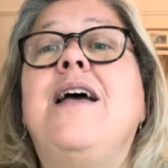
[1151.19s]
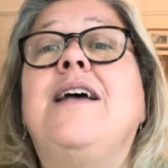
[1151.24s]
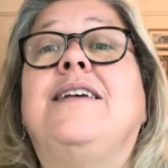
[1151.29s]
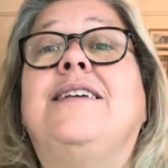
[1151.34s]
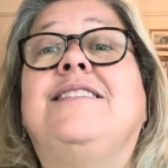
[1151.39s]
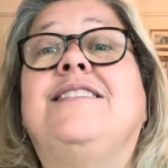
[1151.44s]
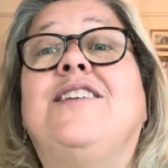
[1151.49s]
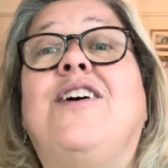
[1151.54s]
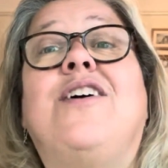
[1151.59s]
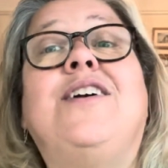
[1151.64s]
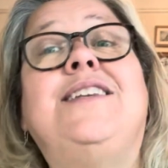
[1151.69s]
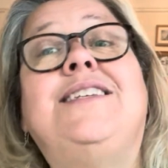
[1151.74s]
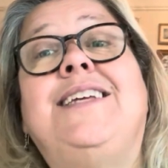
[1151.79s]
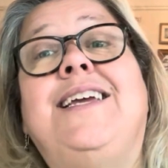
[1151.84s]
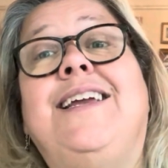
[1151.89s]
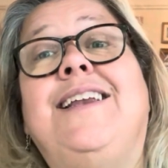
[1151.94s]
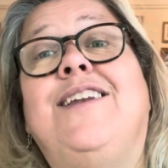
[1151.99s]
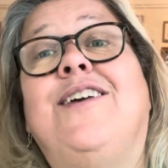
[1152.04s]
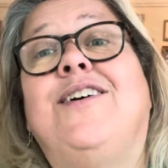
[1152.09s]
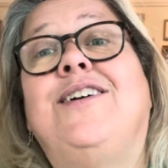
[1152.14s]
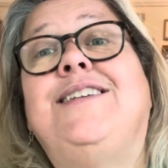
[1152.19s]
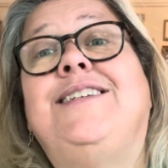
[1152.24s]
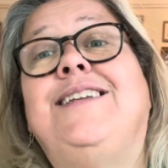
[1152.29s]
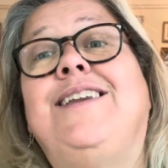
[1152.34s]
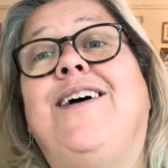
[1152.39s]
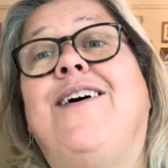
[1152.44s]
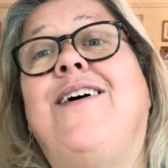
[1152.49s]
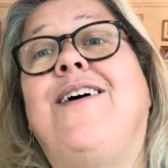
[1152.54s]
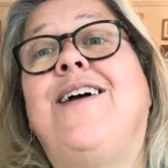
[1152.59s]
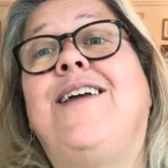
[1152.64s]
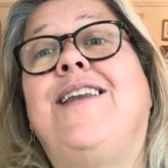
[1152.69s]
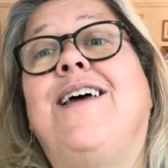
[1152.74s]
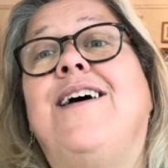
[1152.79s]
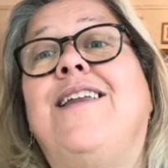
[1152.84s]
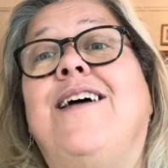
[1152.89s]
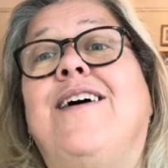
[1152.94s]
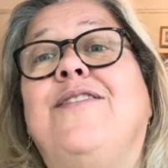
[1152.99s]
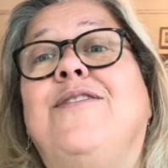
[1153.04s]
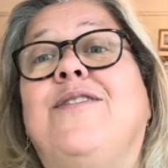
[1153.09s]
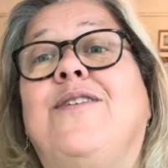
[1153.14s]
It's $19.99, and
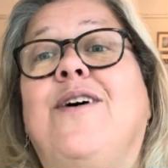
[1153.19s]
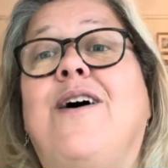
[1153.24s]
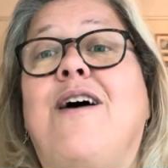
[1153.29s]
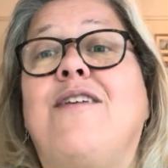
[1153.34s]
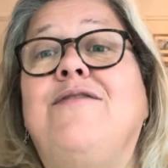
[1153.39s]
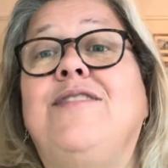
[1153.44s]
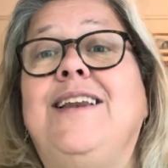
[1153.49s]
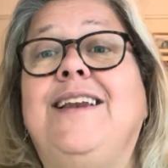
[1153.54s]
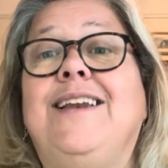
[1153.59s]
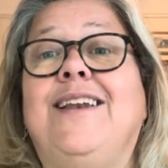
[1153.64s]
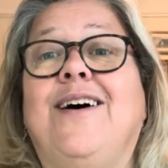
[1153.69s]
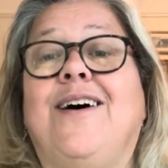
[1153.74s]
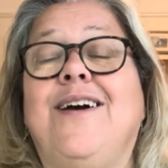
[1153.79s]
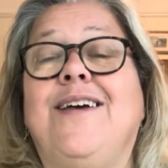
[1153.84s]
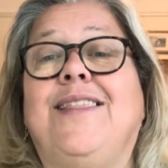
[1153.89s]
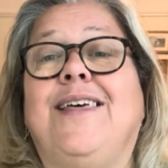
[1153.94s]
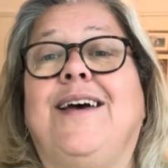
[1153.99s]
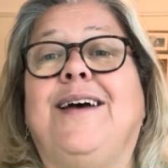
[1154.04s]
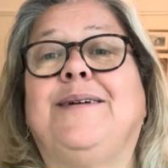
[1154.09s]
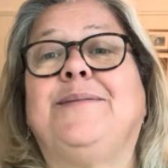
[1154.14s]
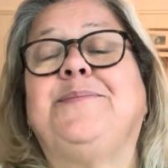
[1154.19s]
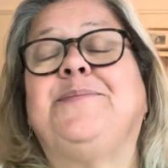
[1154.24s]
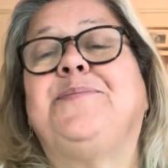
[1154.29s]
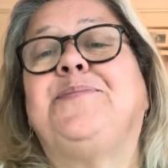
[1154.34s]
I thought I really like that.